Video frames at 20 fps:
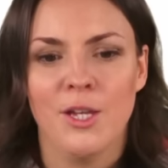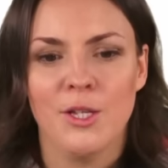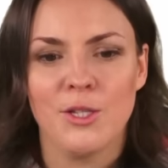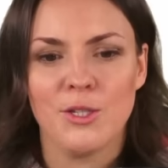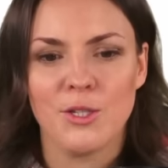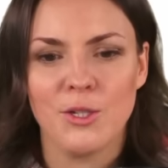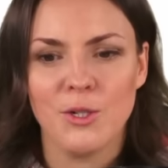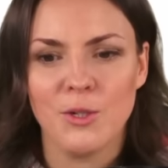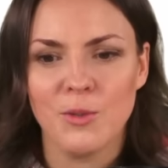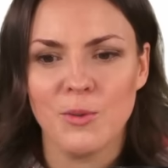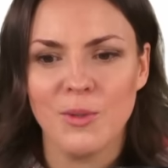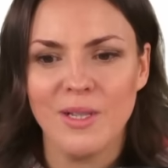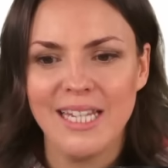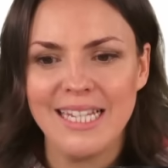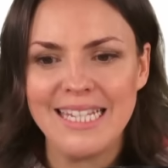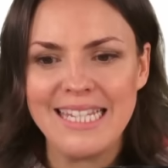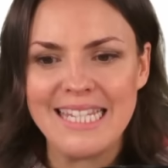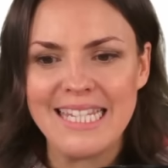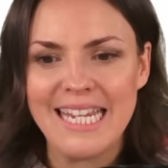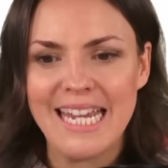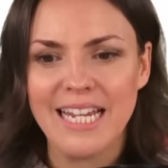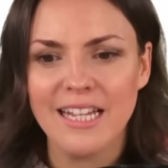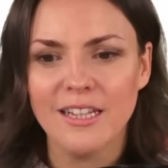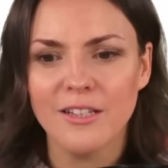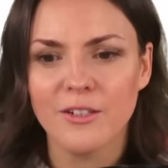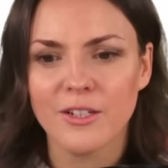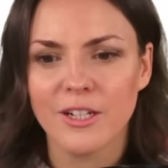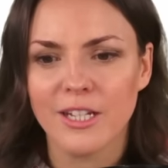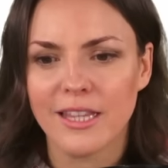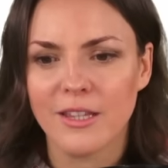So let's take a
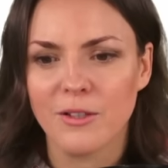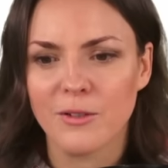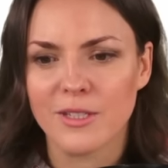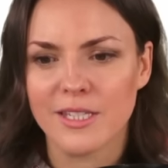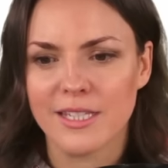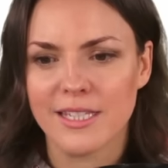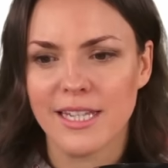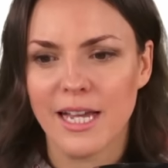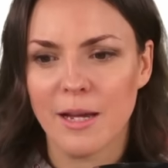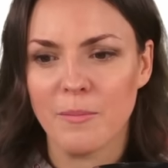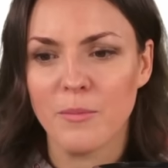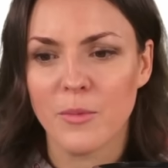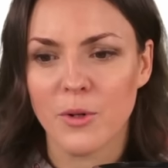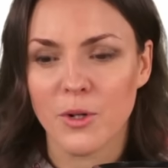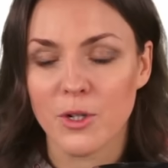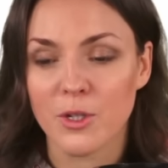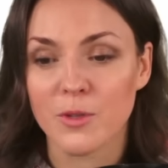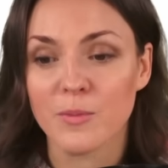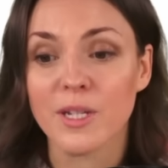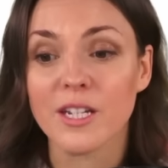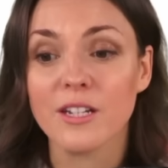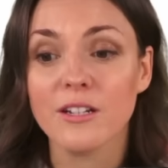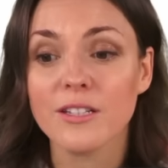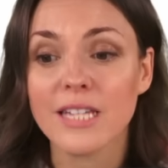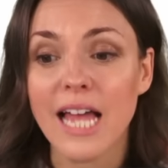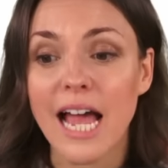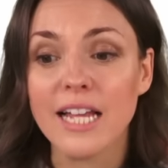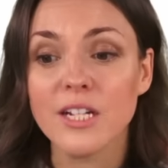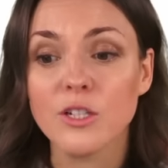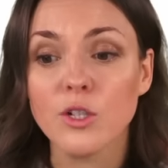look at those numbers,
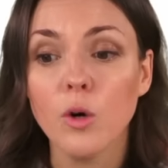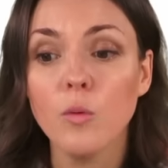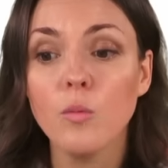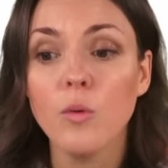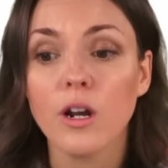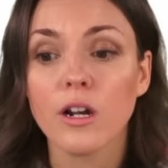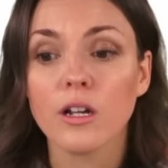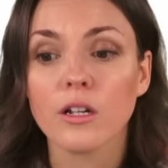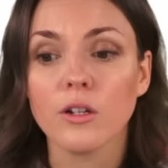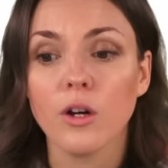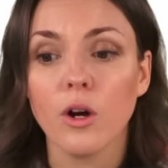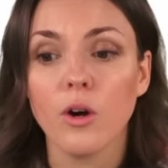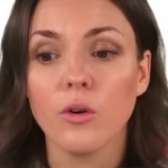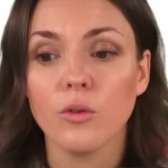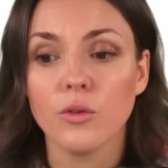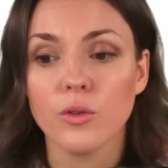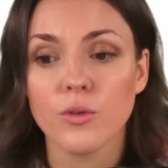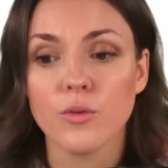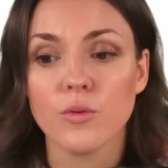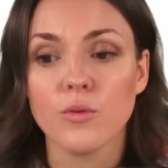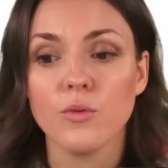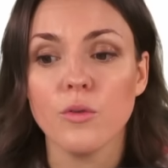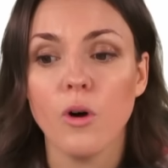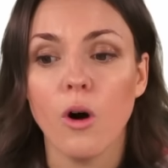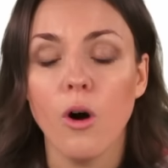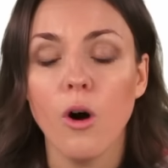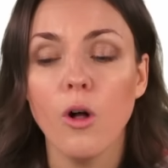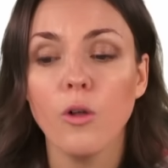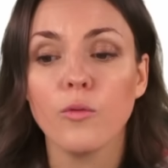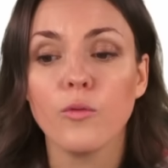because I don't want to go through
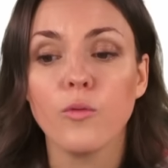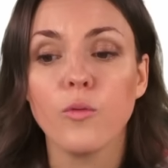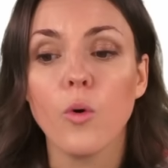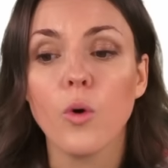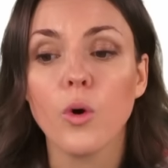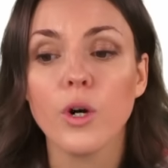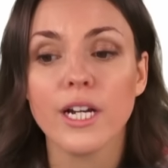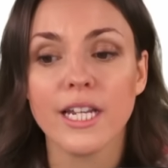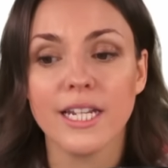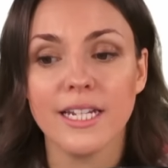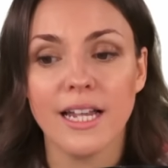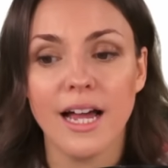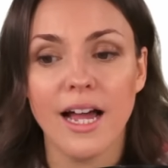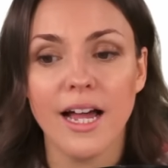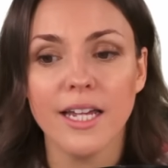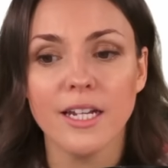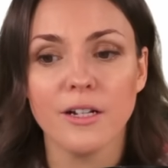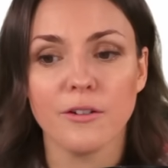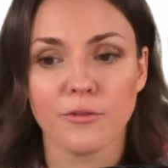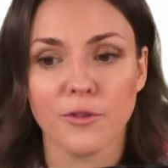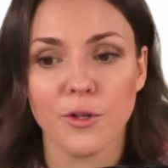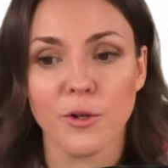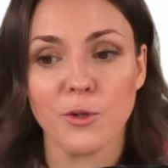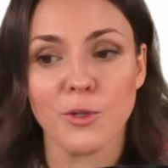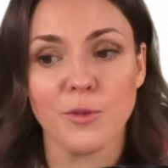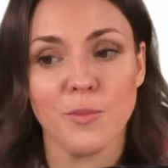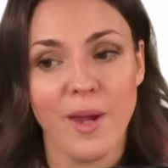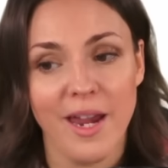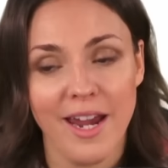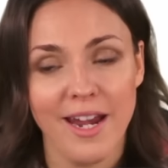all 49 of
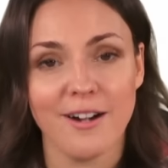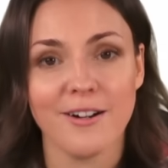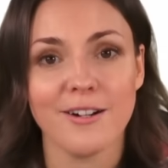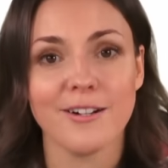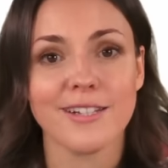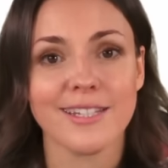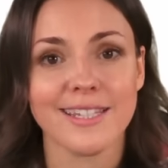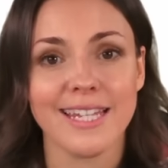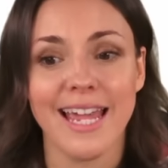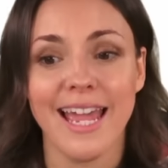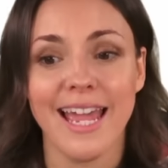those pairs